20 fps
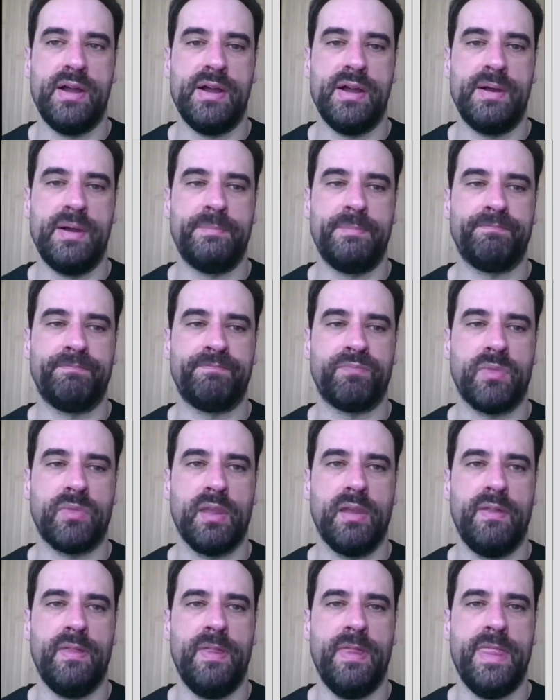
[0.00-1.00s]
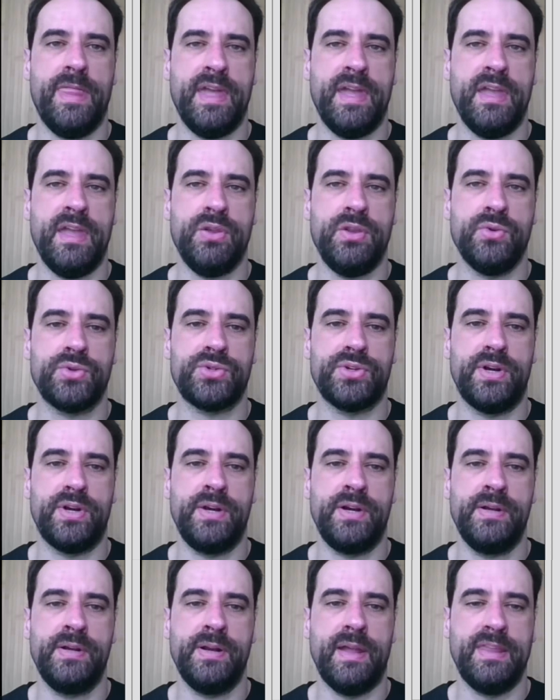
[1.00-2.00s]
the
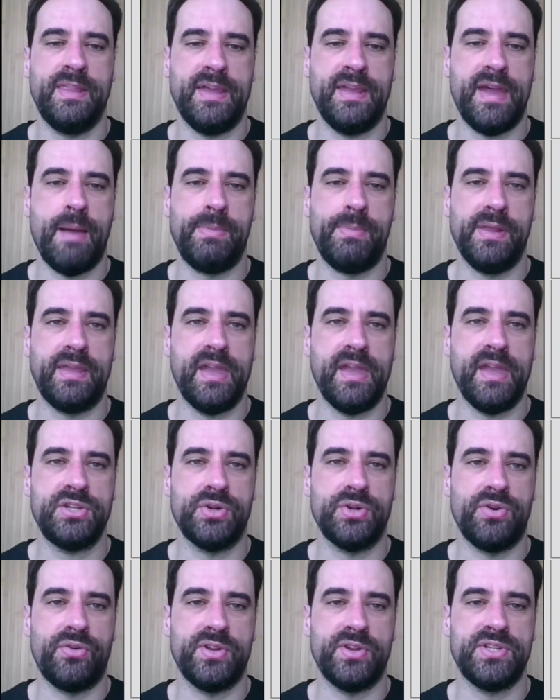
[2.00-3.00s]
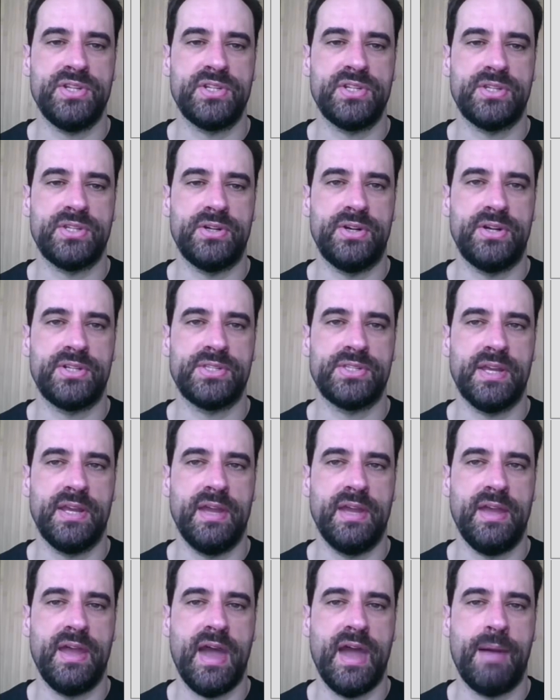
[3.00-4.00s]
user, the application registers
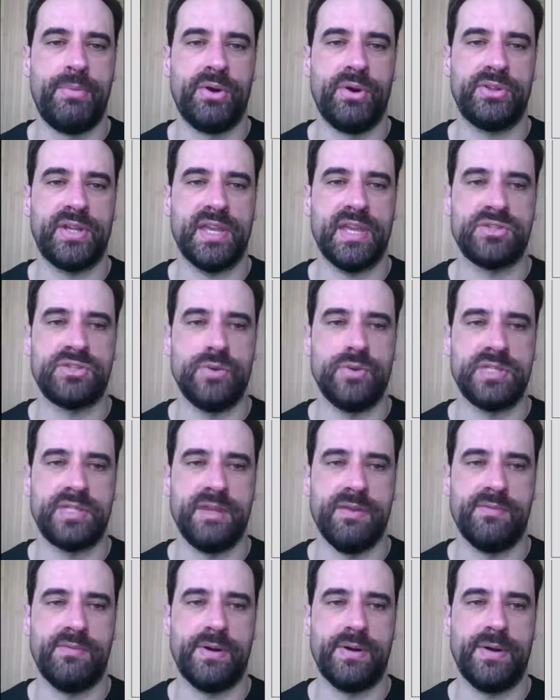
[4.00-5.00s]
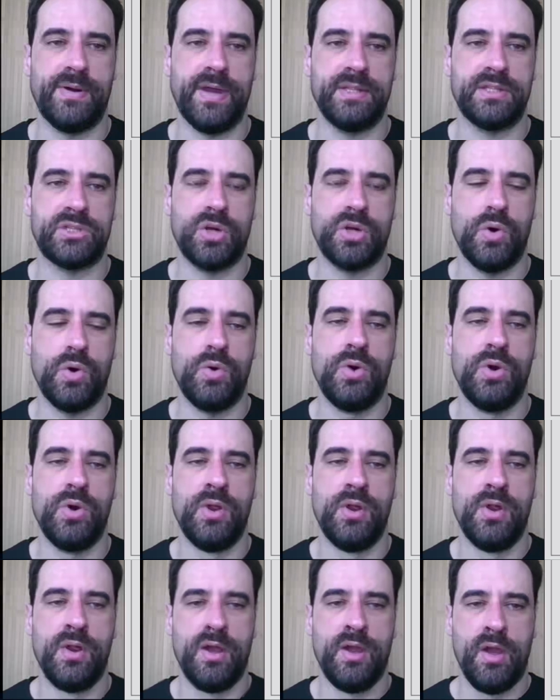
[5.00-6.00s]
a broadcast receiver, right? So
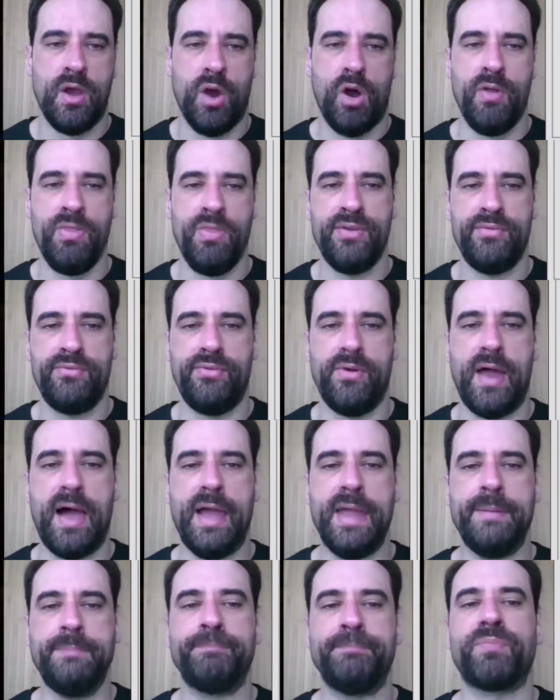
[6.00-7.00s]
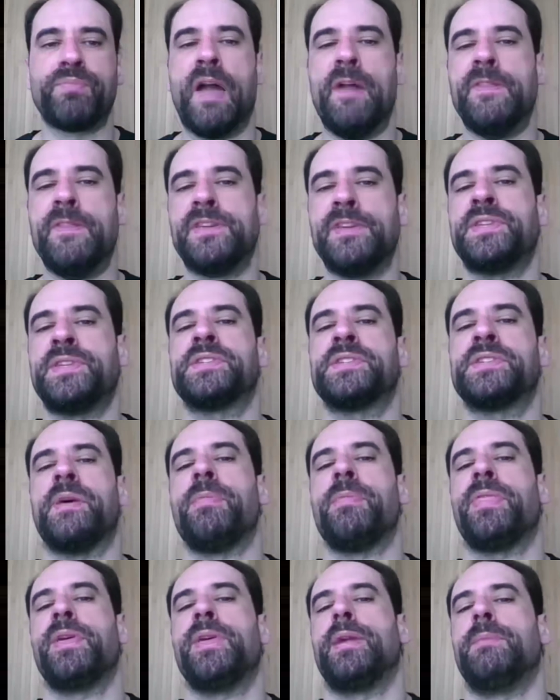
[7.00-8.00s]
on the fly, and this is
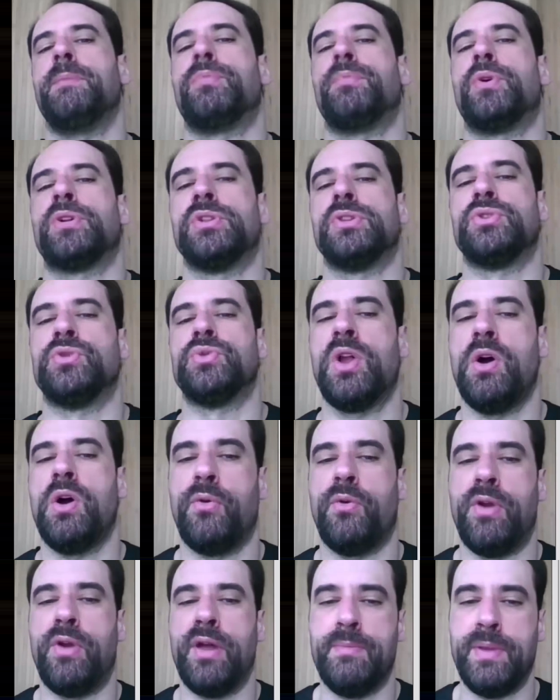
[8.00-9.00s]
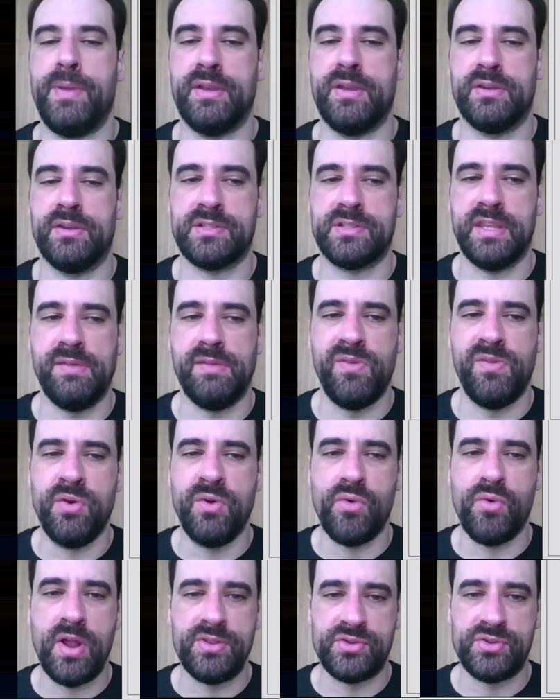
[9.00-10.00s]
something important to know, right? Because if you
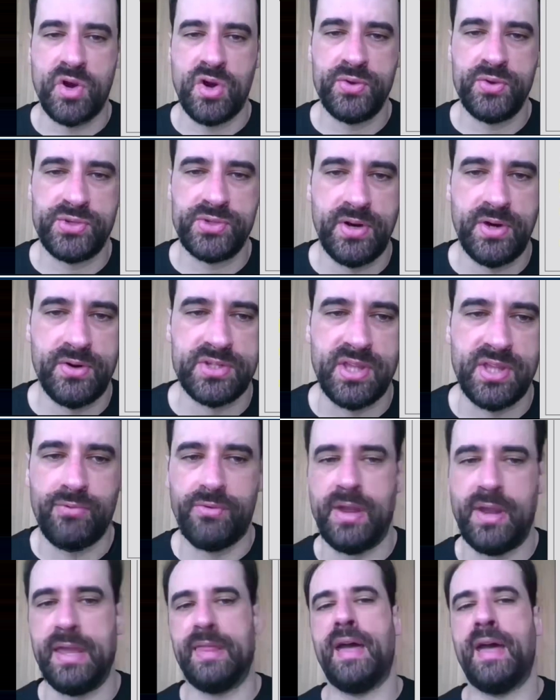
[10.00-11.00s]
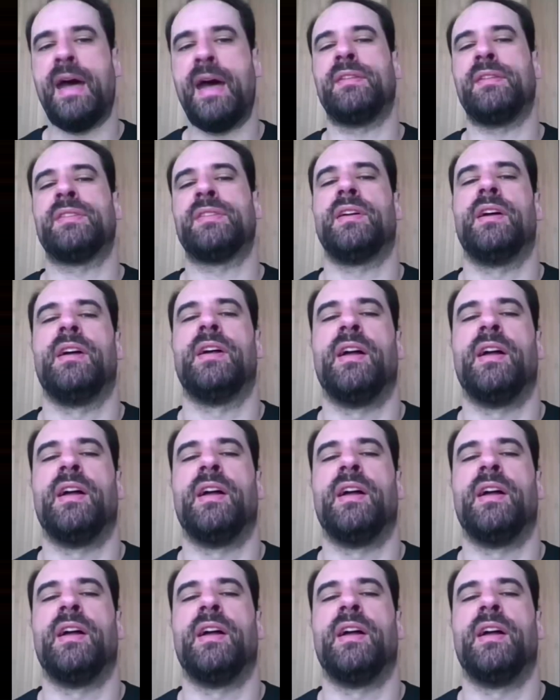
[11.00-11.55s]
run browser or stuff like that,